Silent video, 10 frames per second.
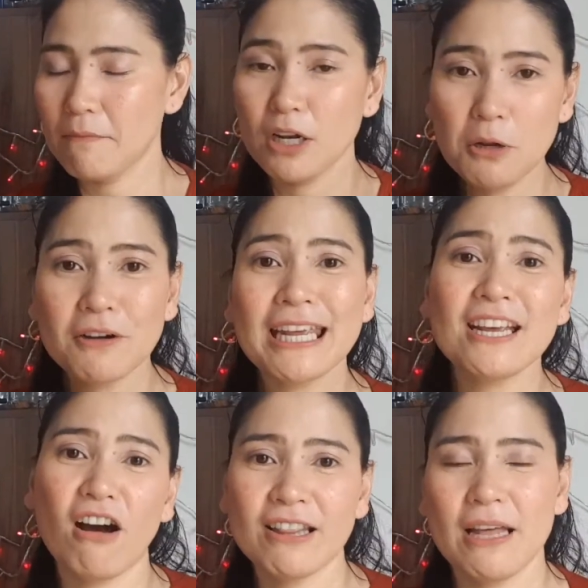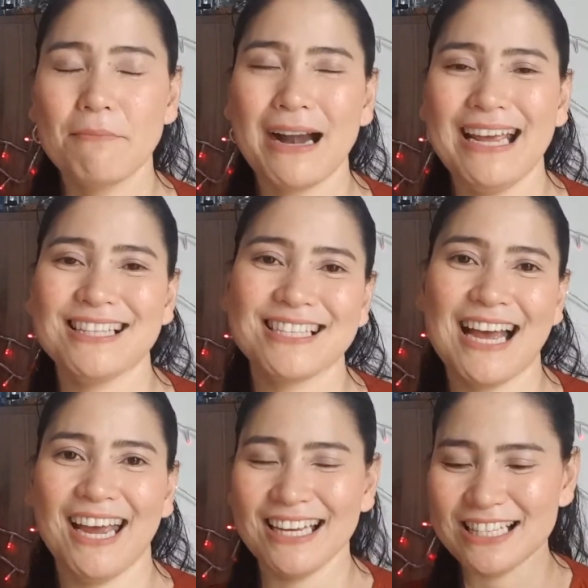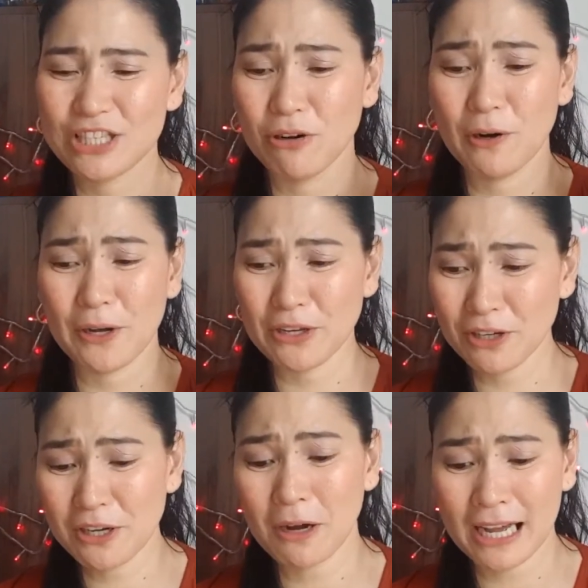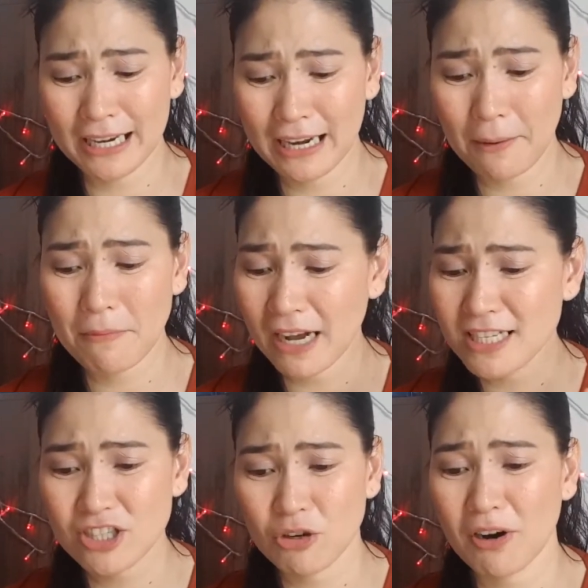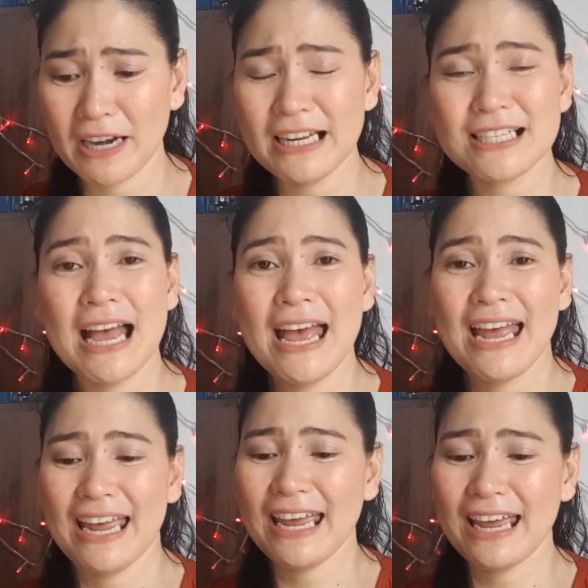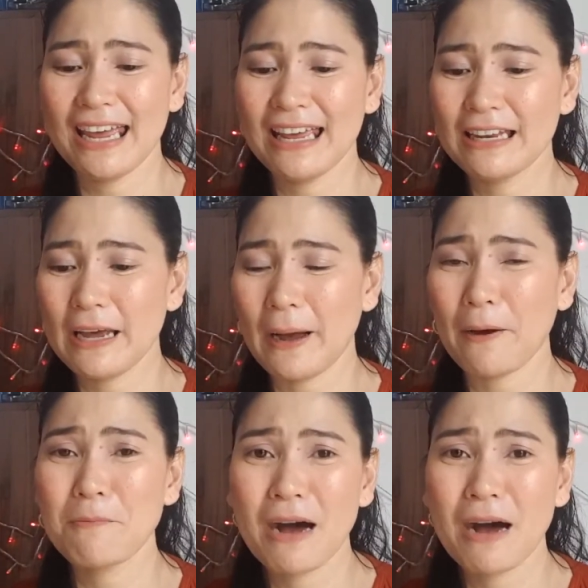looking on the bright side. So, yun yung kanilang mga stories. And kung